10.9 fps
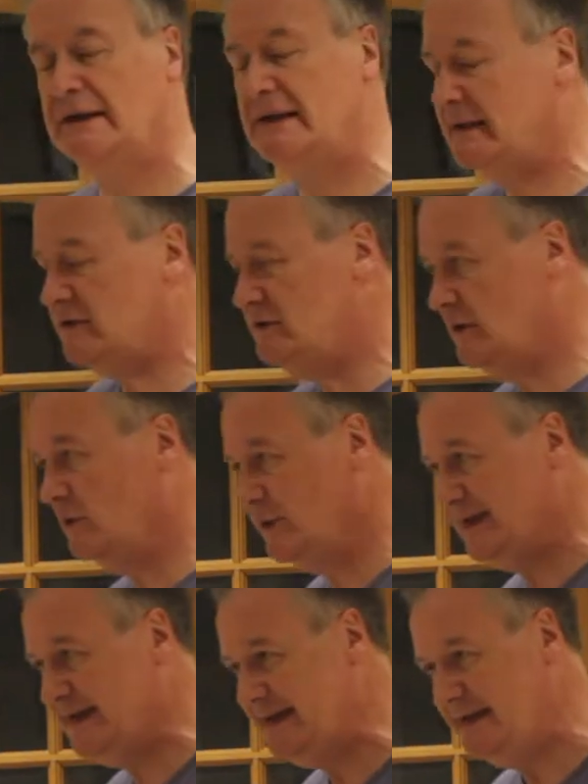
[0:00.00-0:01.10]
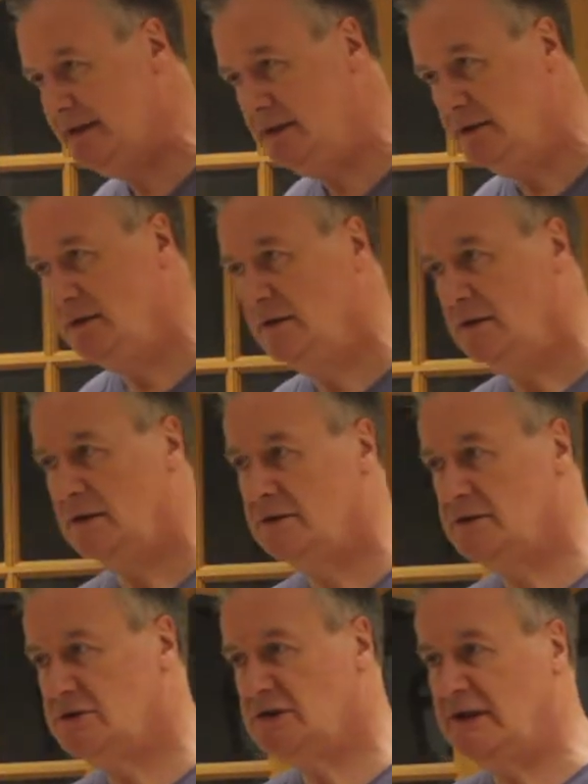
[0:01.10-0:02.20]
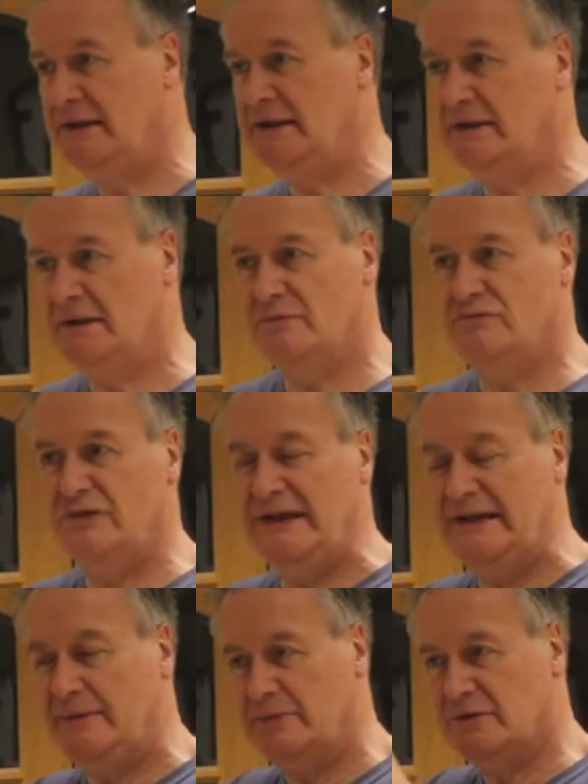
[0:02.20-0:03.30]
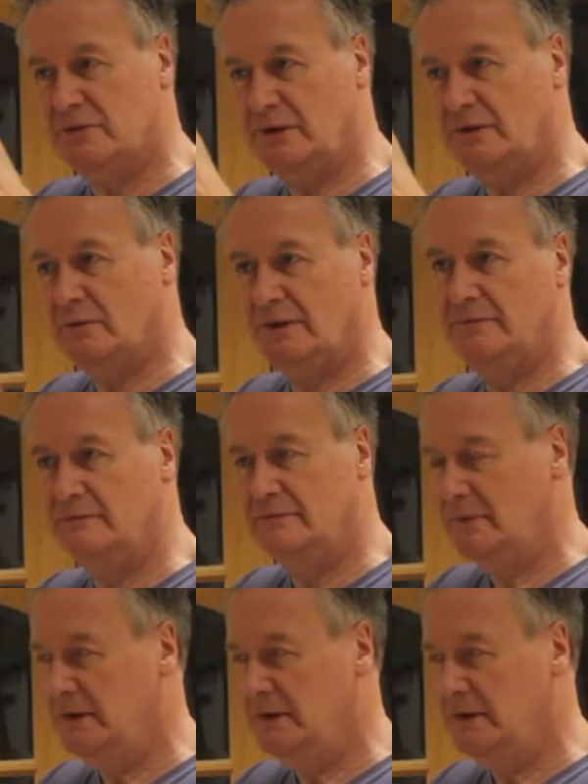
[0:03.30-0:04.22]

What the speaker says: link. Now it's not within the chain, it's really between one